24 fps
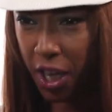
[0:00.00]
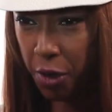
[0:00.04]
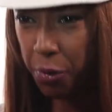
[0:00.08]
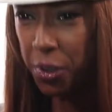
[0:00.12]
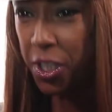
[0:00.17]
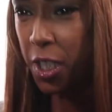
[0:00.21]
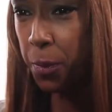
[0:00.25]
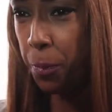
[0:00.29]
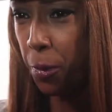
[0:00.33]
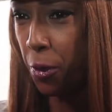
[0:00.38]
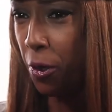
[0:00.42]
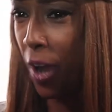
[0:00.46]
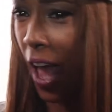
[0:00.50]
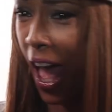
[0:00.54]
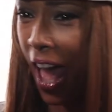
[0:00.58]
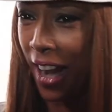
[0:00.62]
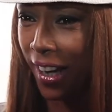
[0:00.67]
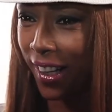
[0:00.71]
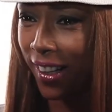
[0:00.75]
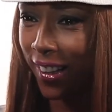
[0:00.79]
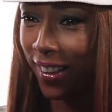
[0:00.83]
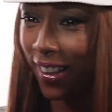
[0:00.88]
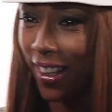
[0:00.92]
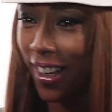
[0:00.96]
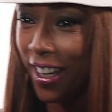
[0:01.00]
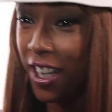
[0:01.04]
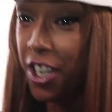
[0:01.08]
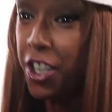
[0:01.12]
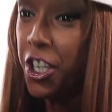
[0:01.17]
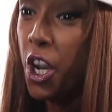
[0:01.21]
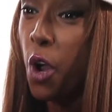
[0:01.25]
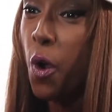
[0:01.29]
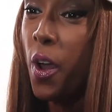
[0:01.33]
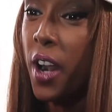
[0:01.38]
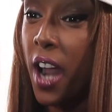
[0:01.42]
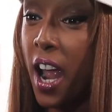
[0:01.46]
It was sporadically.
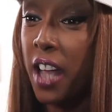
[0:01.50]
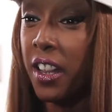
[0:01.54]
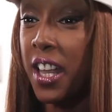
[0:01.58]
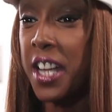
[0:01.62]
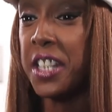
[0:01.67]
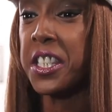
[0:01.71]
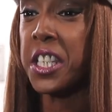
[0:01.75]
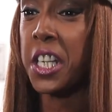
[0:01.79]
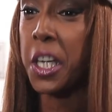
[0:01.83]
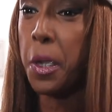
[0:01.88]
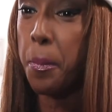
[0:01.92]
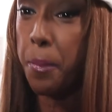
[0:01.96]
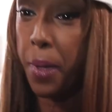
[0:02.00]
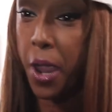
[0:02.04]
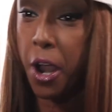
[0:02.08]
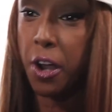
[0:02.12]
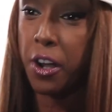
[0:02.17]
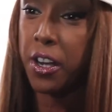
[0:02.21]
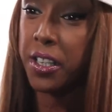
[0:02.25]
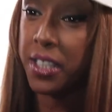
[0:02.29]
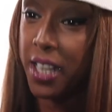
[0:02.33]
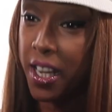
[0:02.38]
You know what? I like to compare,